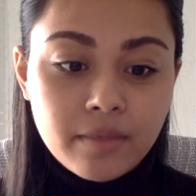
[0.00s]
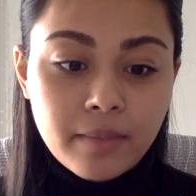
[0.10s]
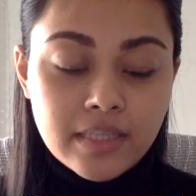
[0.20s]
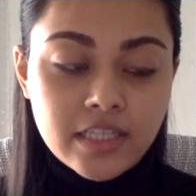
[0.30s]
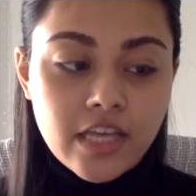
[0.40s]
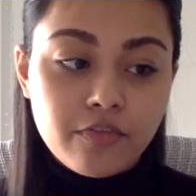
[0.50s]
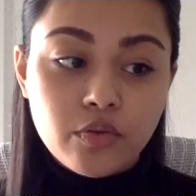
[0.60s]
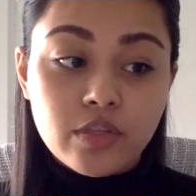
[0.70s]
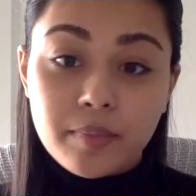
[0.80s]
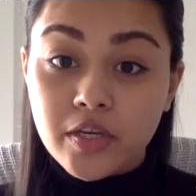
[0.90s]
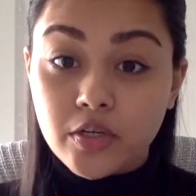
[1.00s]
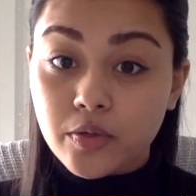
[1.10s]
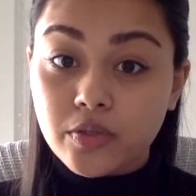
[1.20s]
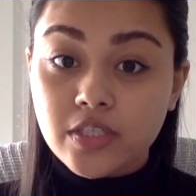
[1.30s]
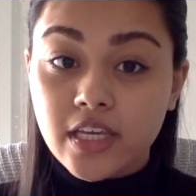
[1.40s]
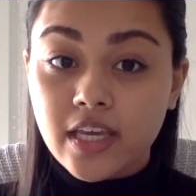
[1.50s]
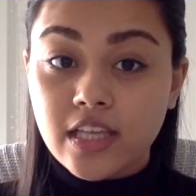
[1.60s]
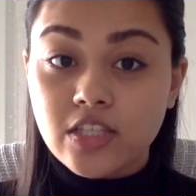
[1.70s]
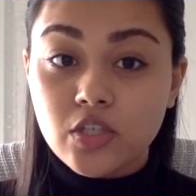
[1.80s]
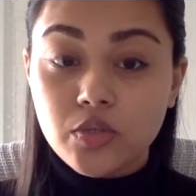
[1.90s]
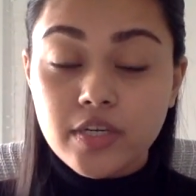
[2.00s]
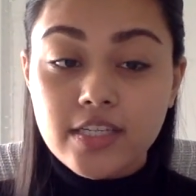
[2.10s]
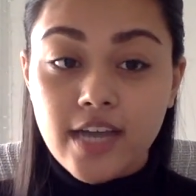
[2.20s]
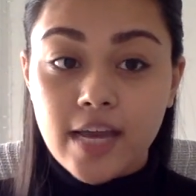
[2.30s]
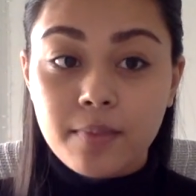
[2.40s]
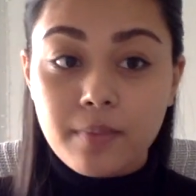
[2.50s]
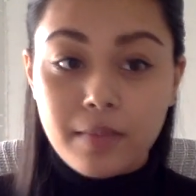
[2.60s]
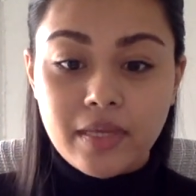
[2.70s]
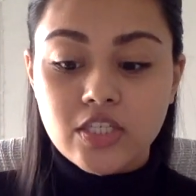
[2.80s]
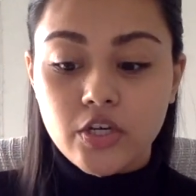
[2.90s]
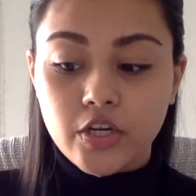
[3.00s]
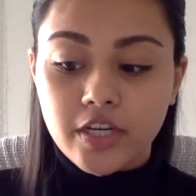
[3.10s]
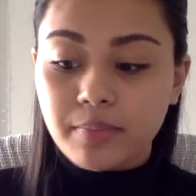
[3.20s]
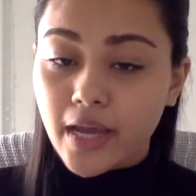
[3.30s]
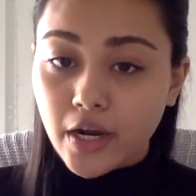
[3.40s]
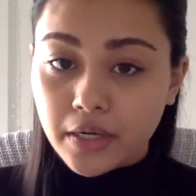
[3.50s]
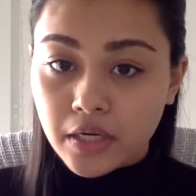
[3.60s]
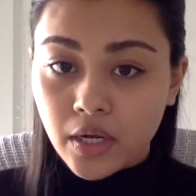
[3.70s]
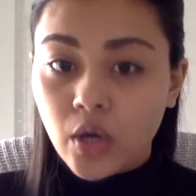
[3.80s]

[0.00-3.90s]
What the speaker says: basically if you limit your kid's screen time, it means you're a good parent.